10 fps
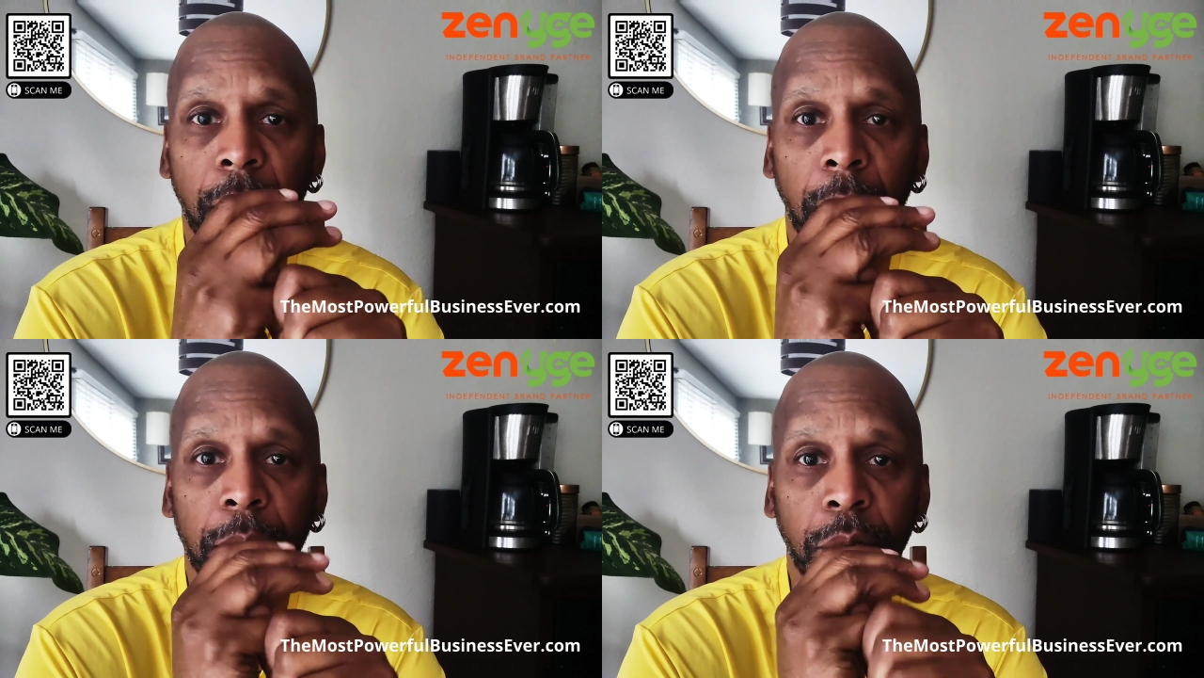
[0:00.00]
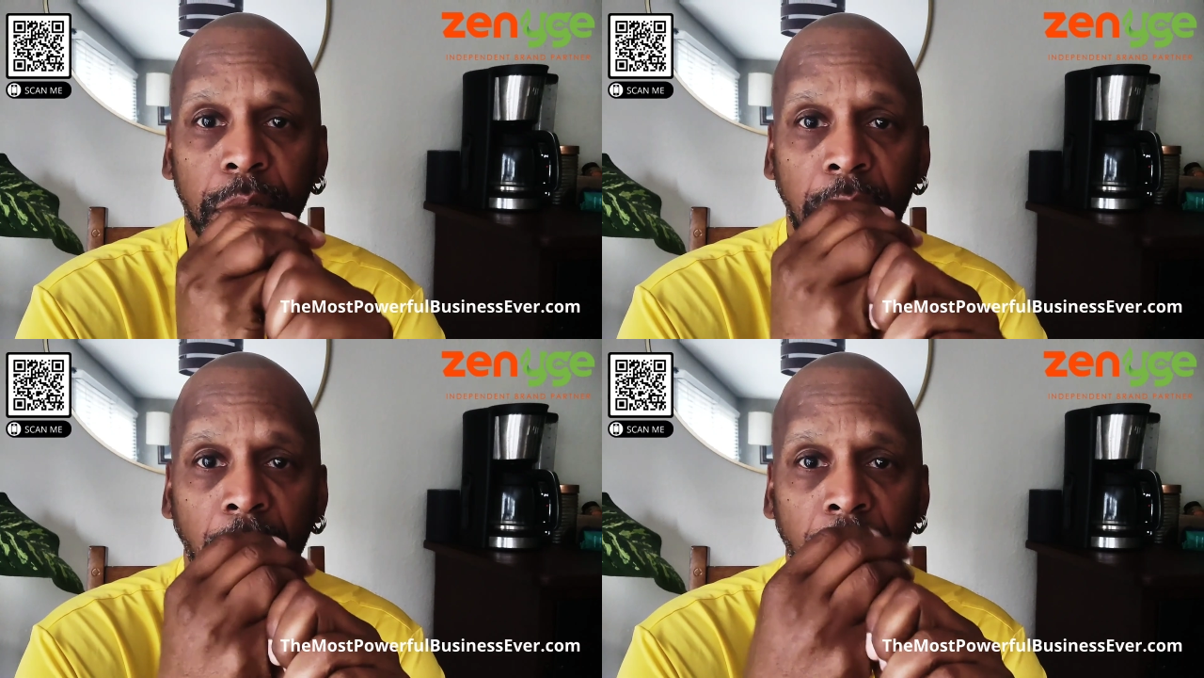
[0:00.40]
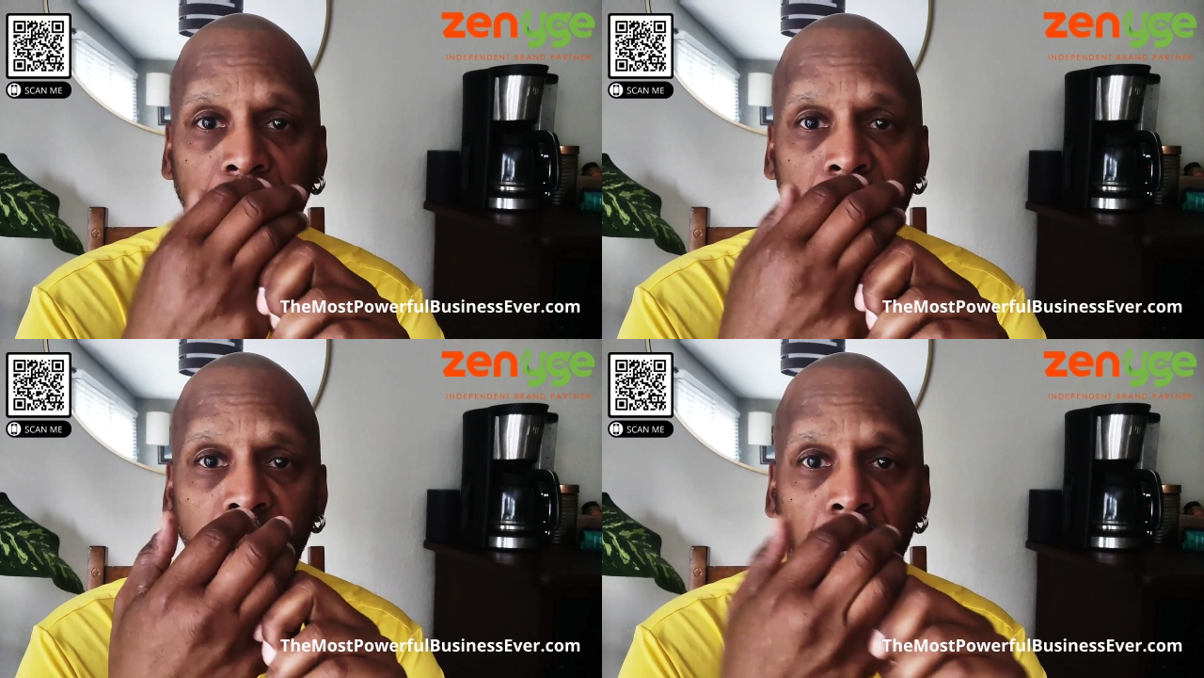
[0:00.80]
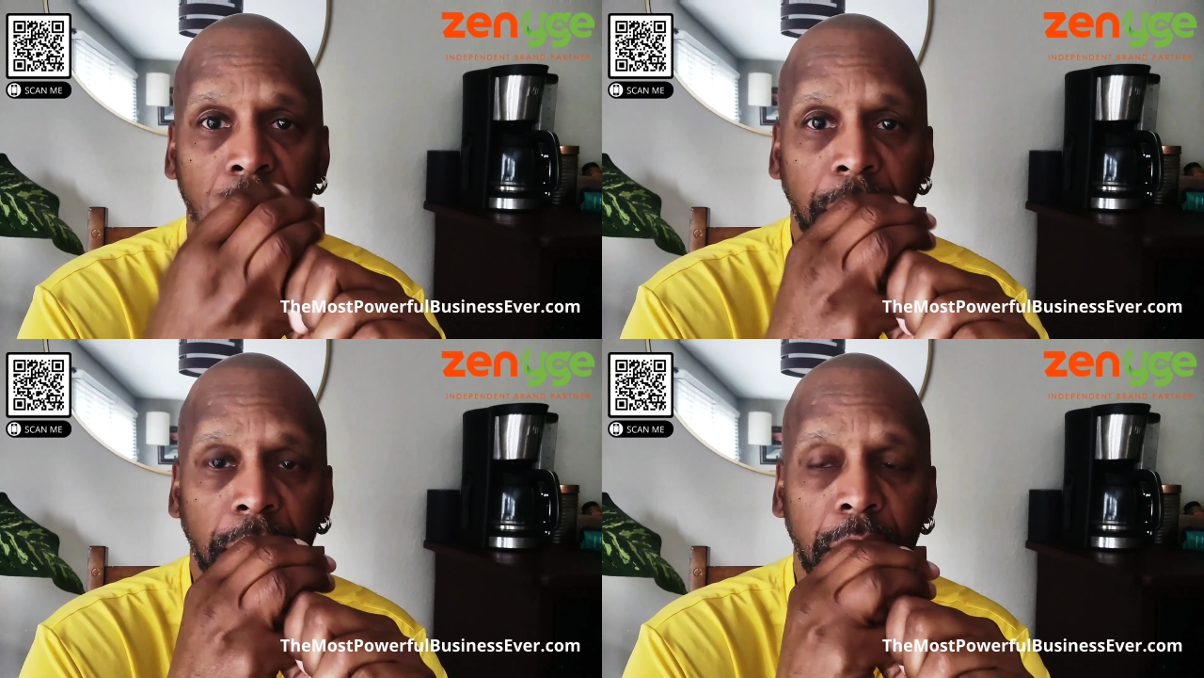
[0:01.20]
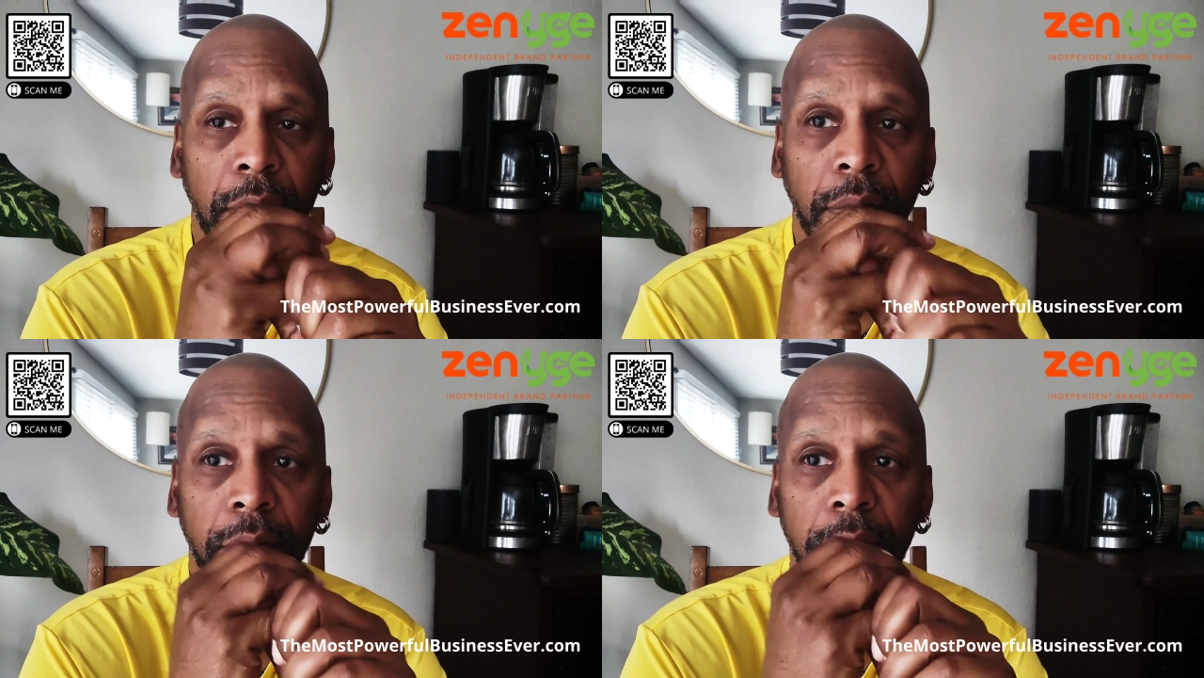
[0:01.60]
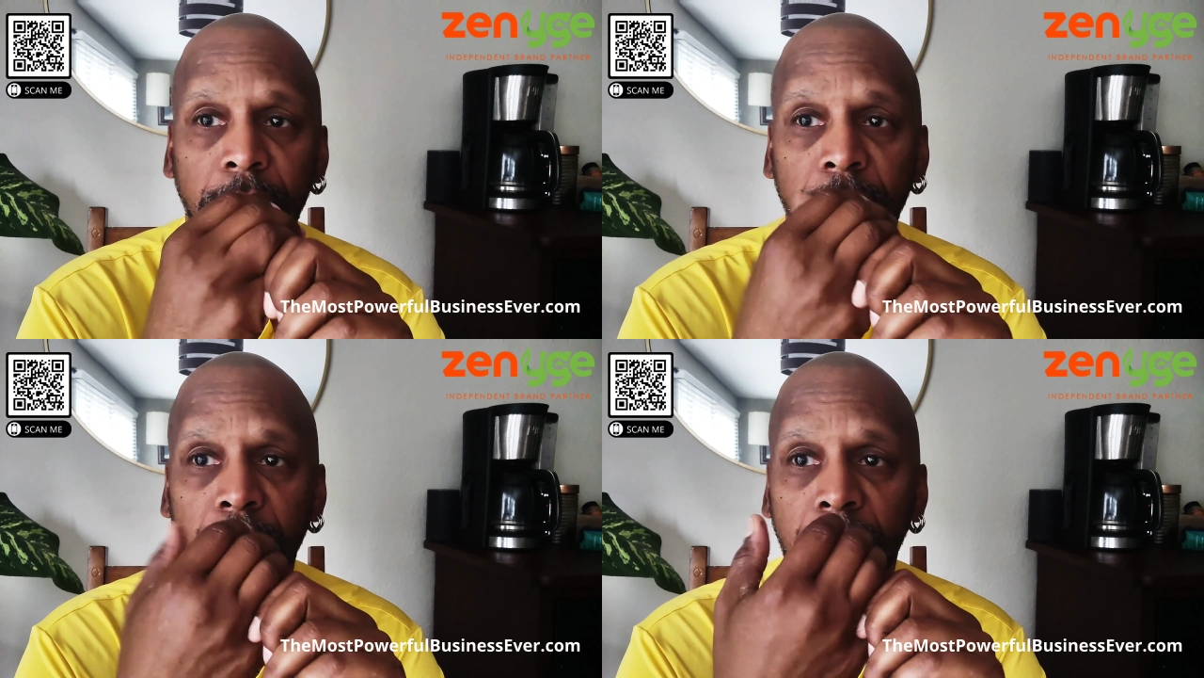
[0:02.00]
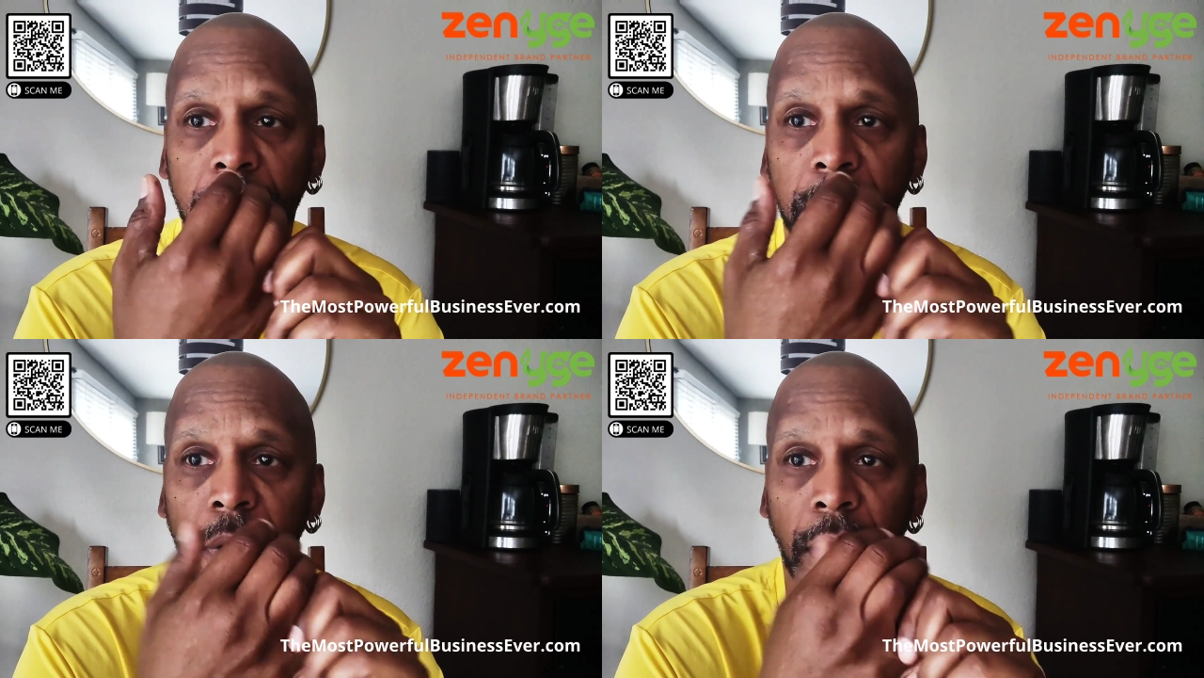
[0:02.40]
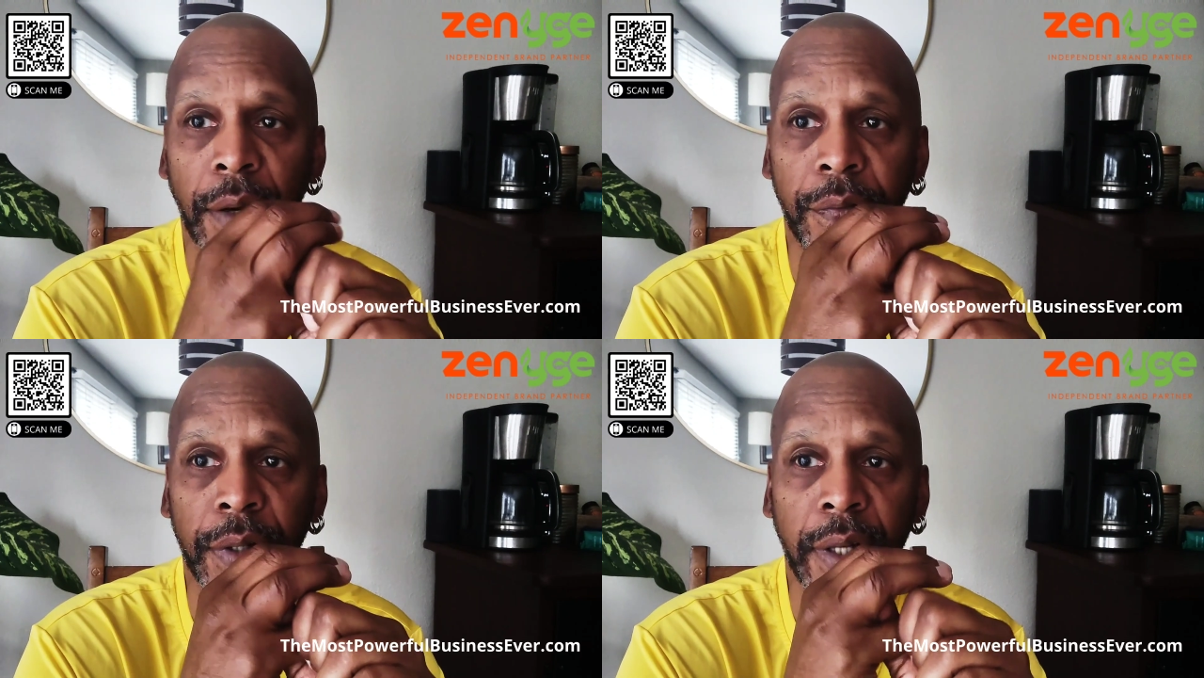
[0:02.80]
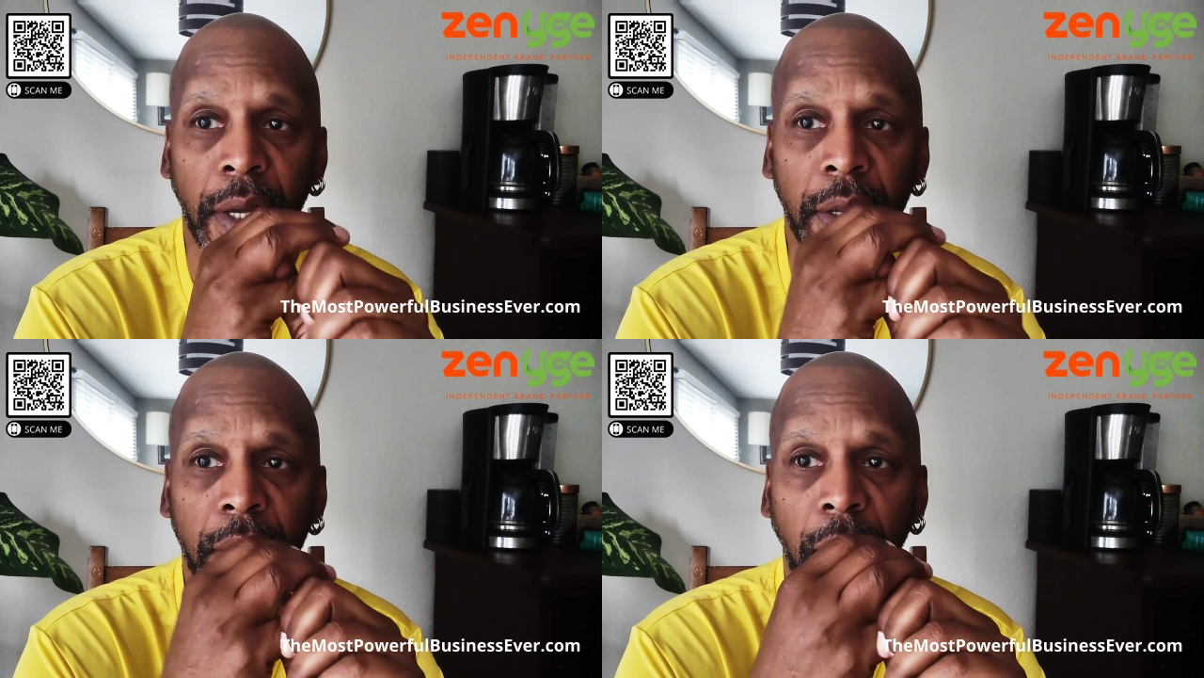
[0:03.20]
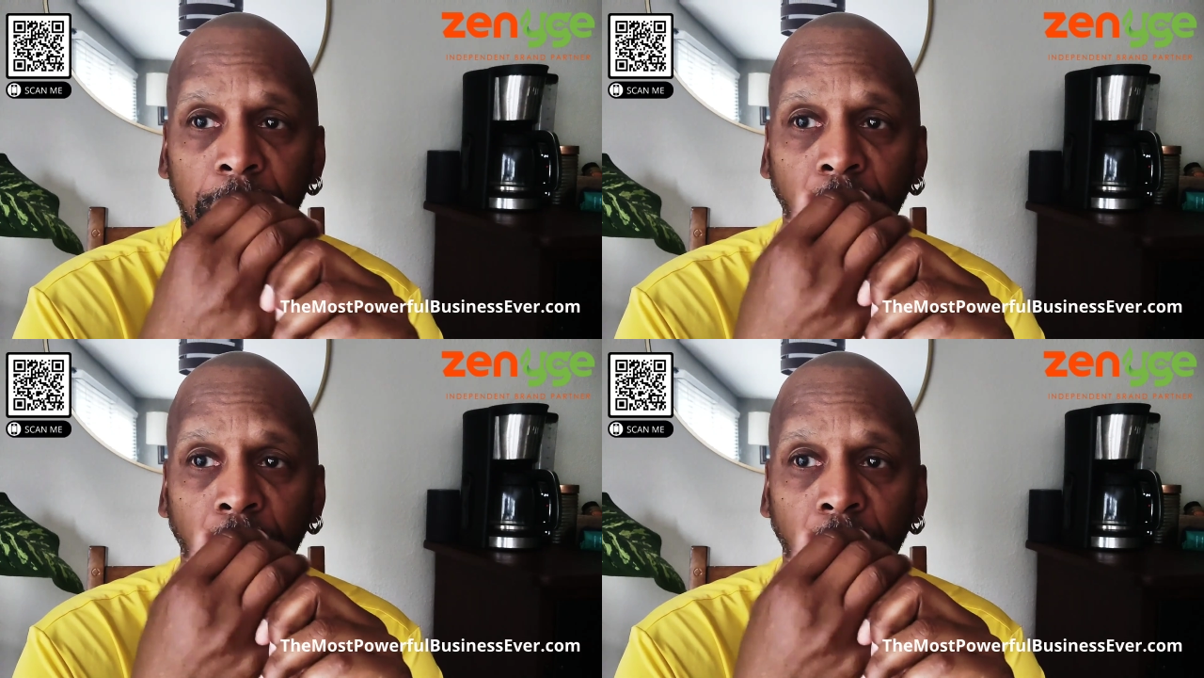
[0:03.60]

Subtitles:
But between now and Saturday, every day,